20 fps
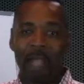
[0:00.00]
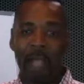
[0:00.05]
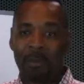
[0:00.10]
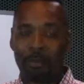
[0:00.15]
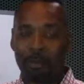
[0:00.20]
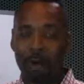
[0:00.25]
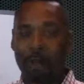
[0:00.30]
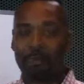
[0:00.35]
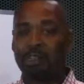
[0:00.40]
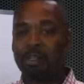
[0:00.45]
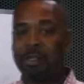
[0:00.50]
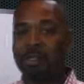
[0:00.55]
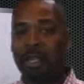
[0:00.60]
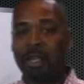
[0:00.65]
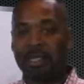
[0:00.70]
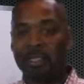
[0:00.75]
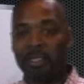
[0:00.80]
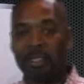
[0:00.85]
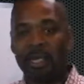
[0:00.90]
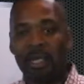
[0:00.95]
I promise you
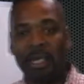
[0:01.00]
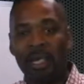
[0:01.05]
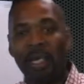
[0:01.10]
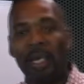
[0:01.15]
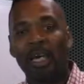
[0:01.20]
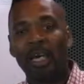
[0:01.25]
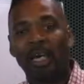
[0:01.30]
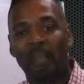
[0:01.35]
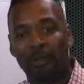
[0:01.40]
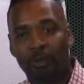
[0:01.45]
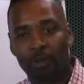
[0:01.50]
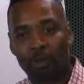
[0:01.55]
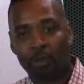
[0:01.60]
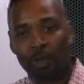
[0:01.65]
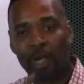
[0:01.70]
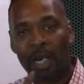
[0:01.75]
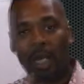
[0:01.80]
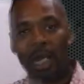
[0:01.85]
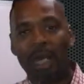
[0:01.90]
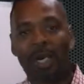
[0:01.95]
this, that if you
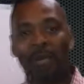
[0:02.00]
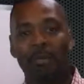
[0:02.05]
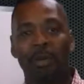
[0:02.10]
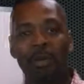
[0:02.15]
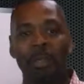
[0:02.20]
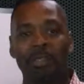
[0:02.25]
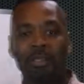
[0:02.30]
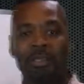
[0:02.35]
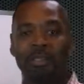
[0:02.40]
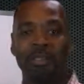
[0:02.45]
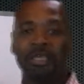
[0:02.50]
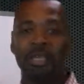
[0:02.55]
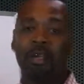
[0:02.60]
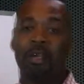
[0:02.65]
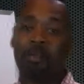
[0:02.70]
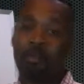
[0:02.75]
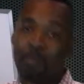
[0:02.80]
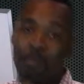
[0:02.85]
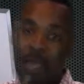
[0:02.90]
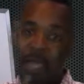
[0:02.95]
treat it like a business,
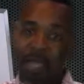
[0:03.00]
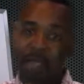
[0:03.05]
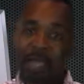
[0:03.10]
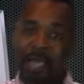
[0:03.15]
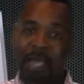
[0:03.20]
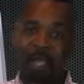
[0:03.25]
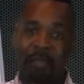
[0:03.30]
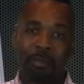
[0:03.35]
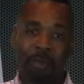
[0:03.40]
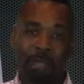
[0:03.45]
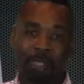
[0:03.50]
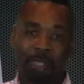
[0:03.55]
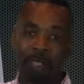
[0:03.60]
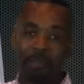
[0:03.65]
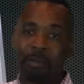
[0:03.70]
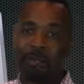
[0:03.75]
it'll pay you like a business.